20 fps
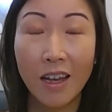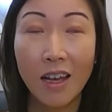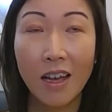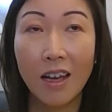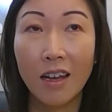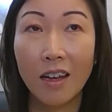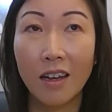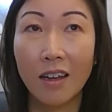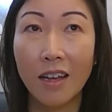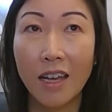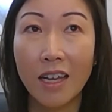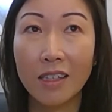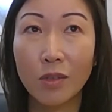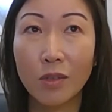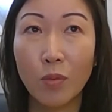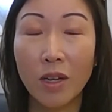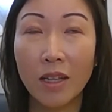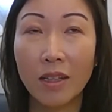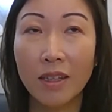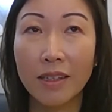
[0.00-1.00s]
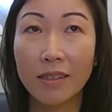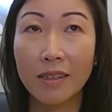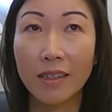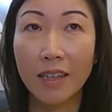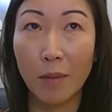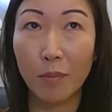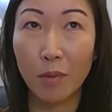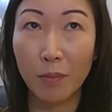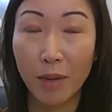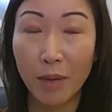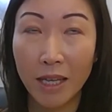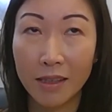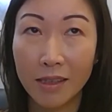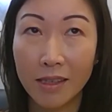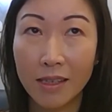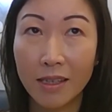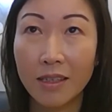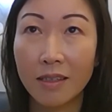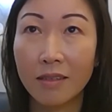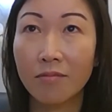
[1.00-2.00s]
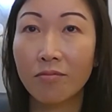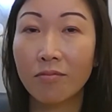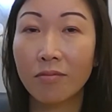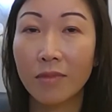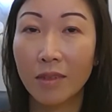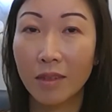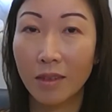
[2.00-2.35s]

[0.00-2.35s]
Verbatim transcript: uh, as well as gabapentin.